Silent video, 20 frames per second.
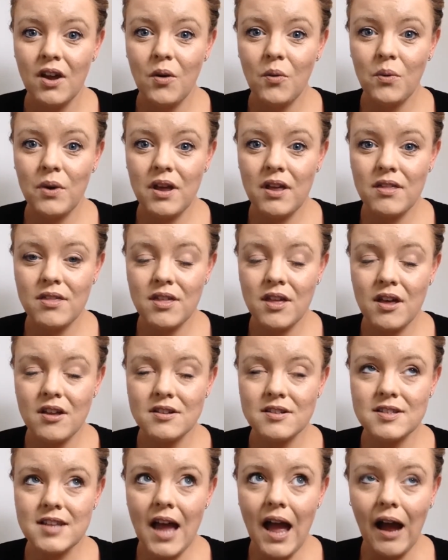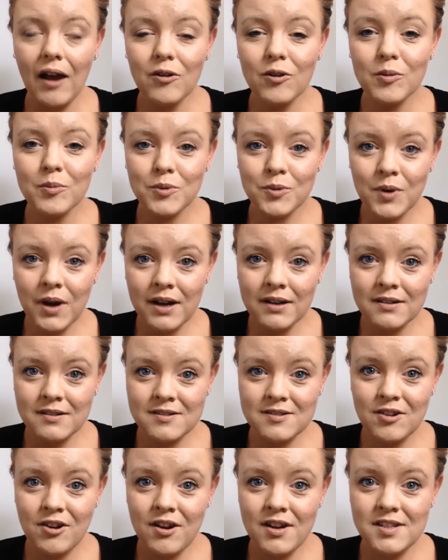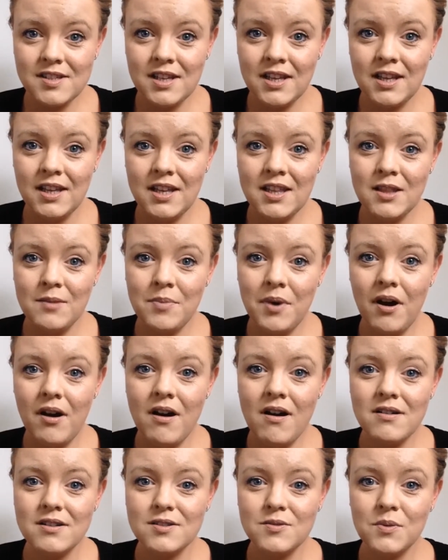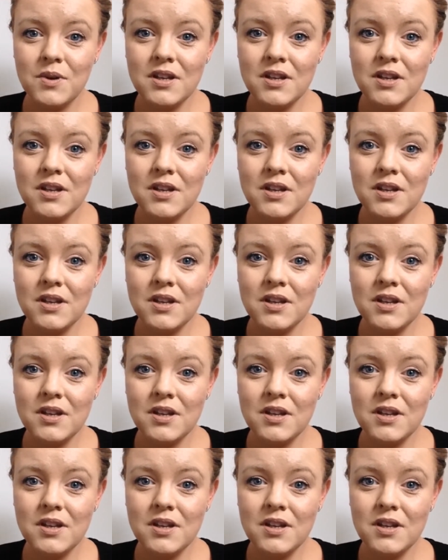with terrible anxiety in the past,